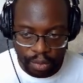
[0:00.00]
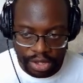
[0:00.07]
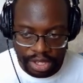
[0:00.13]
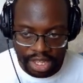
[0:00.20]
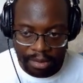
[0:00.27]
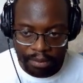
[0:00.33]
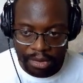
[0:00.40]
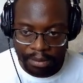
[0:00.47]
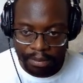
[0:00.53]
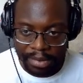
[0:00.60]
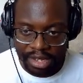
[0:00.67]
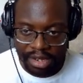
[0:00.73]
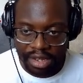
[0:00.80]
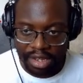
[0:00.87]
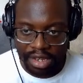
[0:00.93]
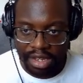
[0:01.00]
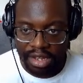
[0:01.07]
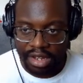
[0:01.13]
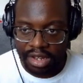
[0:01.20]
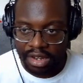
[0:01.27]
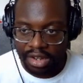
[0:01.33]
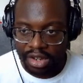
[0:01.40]
we implement it.
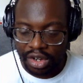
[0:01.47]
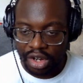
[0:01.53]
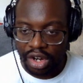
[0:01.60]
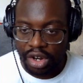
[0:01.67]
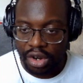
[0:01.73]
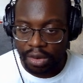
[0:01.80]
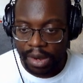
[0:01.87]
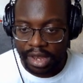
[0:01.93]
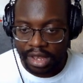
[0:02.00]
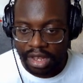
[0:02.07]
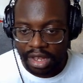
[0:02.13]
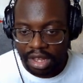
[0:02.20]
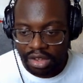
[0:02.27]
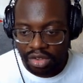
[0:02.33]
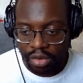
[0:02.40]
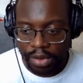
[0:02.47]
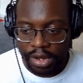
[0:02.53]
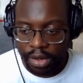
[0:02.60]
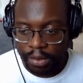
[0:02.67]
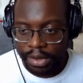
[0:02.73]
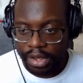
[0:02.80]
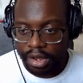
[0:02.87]
Right, so
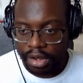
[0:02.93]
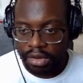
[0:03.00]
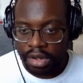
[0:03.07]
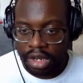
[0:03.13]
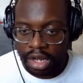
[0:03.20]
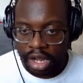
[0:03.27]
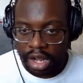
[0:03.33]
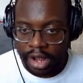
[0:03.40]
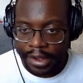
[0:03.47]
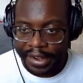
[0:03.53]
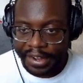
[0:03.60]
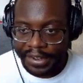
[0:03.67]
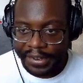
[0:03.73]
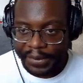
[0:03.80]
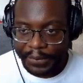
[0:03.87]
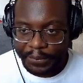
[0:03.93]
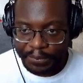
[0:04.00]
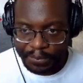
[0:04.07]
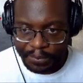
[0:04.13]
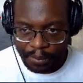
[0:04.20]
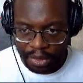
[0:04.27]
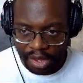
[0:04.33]
here we go.
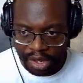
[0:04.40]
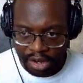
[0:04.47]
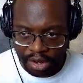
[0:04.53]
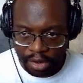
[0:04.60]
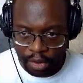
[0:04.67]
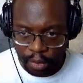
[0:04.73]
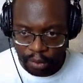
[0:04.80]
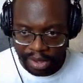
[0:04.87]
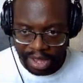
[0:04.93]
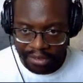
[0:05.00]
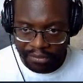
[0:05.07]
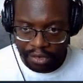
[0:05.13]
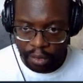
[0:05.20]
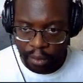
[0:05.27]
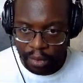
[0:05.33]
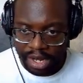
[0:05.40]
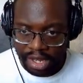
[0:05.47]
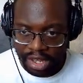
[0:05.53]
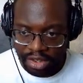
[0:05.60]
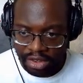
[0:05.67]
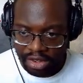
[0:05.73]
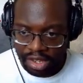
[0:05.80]
Here we have an array.
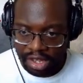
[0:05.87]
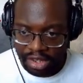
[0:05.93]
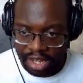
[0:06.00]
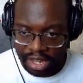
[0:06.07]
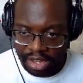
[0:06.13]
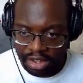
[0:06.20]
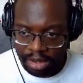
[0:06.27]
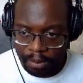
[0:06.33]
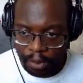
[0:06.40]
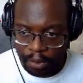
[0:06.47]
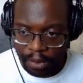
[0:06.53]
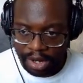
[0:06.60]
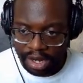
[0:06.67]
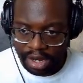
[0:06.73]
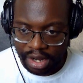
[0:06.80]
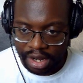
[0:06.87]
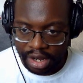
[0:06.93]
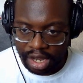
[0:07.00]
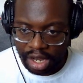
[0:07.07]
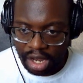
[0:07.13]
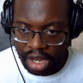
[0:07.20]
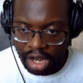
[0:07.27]
It's the exact same array.
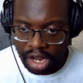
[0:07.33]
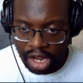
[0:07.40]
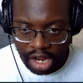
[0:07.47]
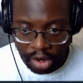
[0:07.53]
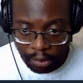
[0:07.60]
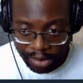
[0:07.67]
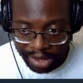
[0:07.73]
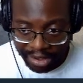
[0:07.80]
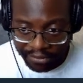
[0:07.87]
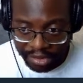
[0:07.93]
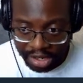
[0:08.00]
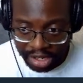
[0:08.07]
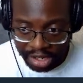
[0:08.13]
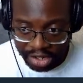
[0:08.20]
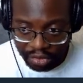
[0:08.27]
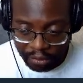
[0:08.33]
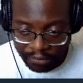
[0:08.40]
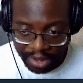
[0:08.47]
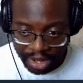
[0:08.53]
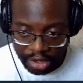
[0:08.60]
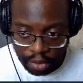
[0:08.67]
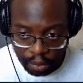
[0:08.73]
We have an initial
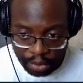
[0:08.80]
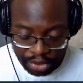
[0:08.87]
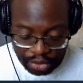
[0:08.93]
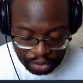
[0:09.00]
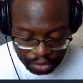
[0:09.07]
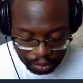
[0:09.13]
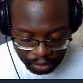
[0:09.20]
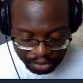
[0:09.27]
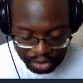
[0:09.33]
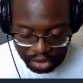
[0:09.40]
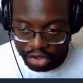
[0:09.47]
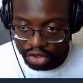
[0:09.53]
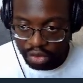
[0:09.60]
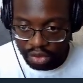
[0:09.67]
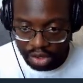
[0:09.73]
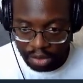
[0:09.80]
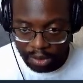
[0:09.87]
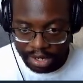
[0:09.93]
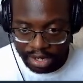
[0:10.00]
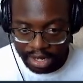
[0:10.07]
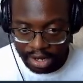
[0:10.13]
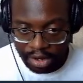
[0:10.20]
value, which we're not using
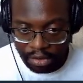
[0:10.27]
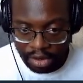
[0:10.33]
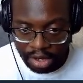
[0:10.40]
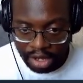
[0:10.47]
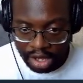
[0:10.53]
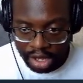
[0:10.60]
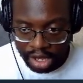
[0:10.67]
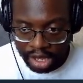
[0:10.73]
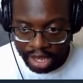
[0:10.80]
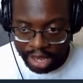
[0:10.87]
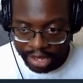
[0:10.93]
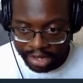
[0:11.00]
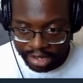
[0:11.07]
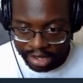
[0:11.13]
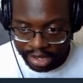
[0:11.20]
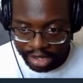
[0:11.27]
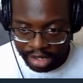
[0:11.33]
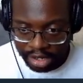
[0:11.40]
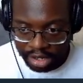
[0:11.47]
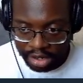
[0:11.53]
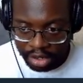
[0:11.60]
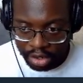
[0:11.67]
right now, and
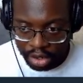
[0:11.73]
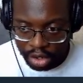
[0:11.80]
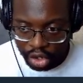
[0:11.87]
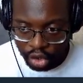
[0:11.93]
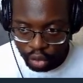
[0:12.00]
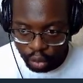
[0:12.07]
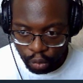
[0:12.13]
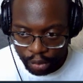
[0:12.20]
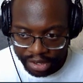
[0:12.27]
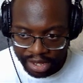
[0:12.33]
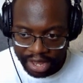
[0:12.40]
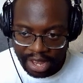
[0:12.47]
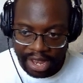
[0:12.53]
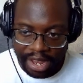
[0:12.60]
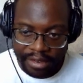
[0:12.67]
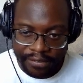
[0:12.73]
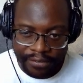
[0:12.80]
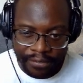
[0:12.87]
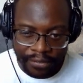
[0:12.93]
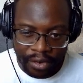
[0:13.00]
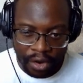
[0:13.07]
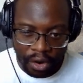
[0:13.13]
then we have
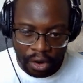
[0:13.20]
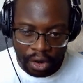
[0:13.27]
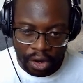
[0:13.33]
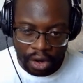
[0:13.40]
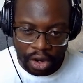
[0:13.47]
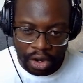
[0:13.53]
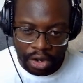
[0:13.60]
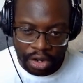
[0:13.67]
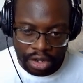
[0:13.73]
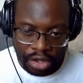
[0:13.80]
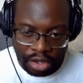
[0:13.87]
our